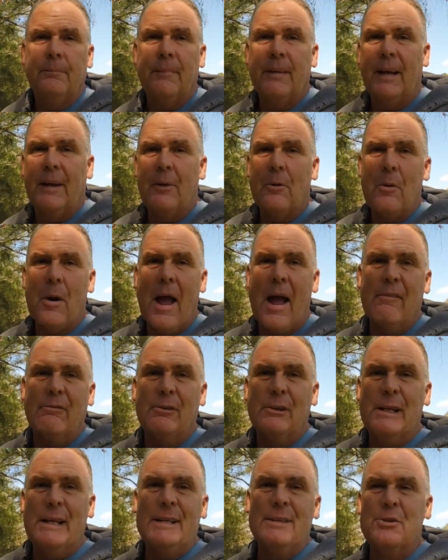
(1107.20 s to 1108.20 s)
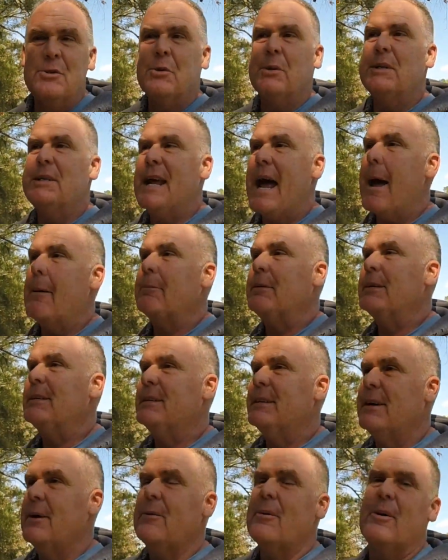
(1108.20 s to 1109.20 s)
I don't have lids to adapt it
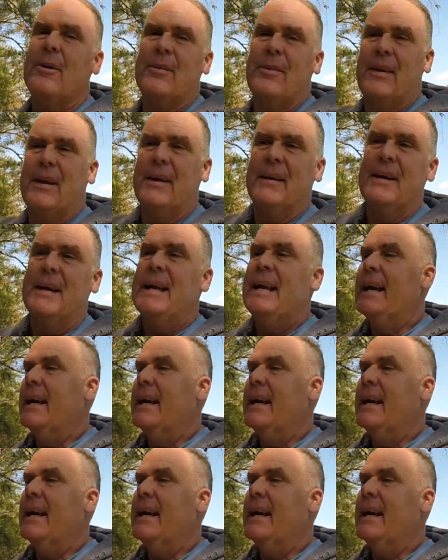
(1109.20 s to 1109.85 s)
to go on there,